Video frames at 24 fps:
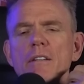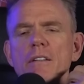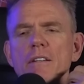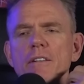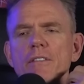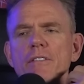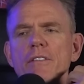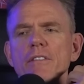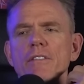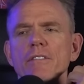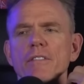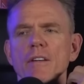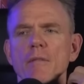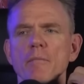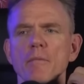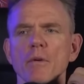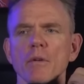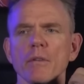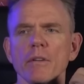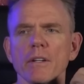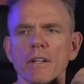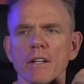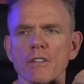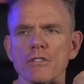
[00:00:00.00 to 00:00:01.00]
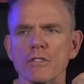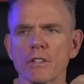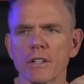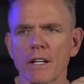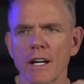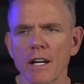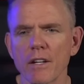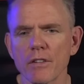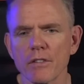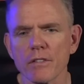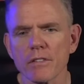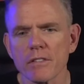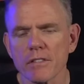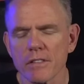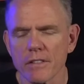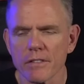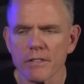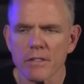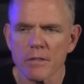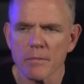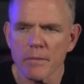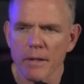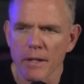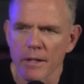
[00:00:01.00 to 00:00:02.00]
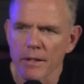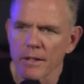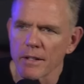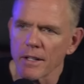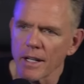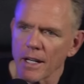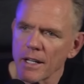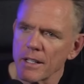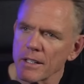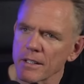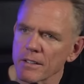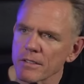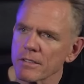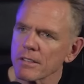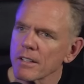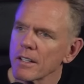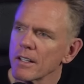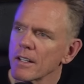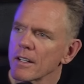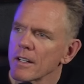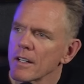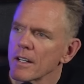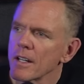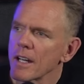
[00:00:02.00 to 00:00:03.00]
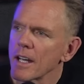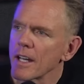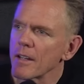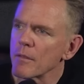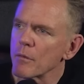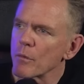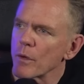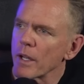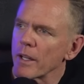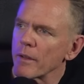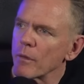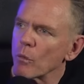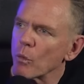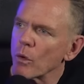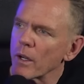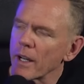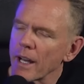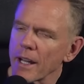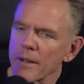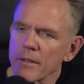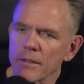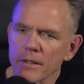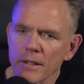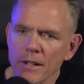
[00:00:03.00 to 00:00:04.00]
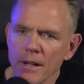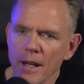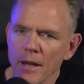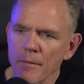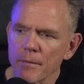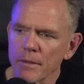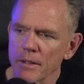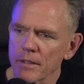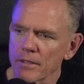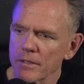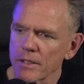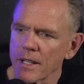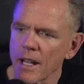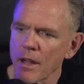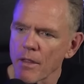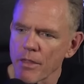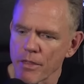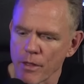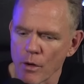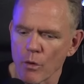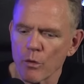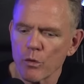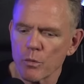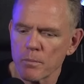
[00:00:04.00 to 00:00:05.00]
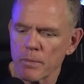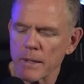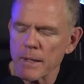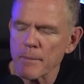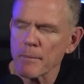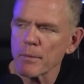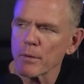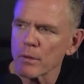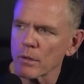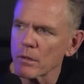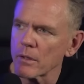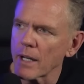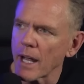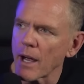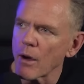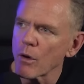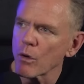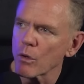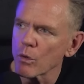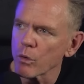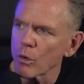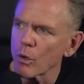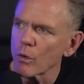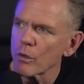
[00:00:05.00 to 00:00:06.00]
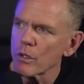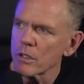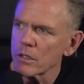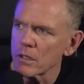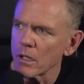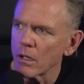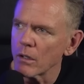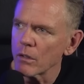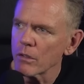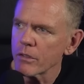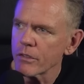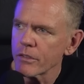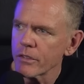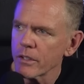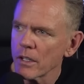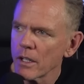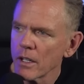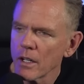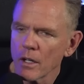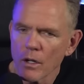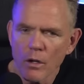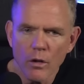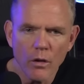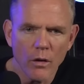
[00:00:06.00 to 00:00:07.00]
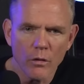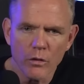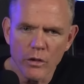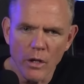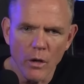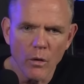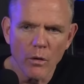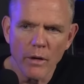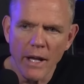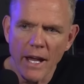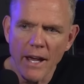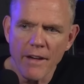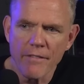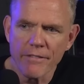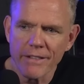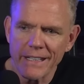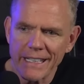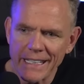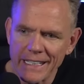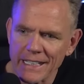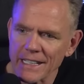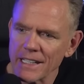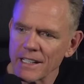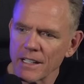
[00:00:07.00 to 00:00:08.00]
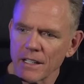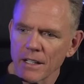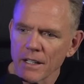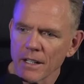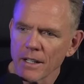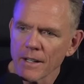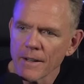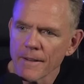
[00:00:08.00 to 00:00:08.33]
disassembled the education system in the 80s. And what ended up happening is now those people are now grown adults who don't have any